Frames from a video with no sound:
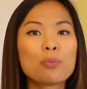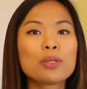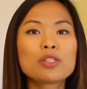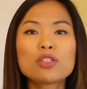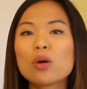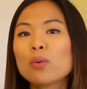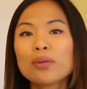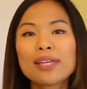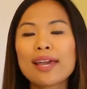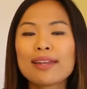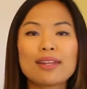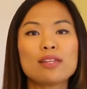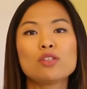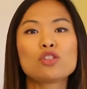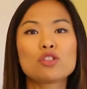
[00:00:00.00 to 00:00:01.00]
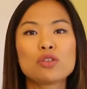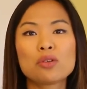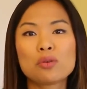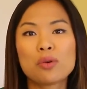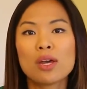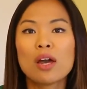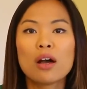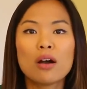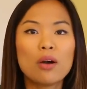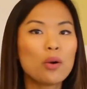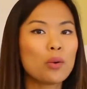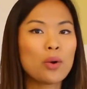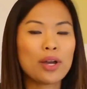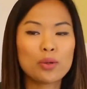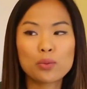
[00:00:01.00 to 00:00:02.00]
But don't get into,
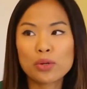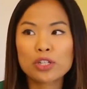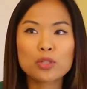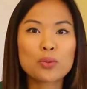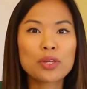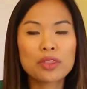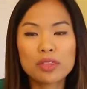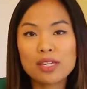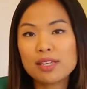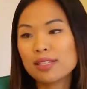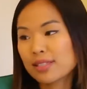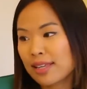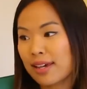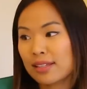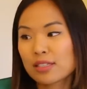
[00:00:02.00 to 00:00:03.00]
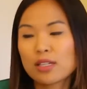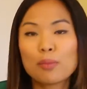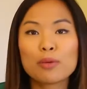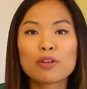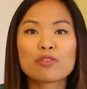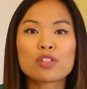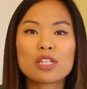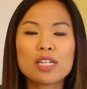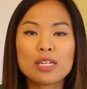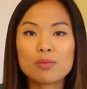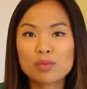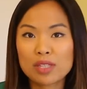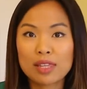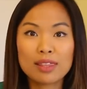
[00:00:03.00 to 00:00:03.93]
oh, I worked with these X number of teams,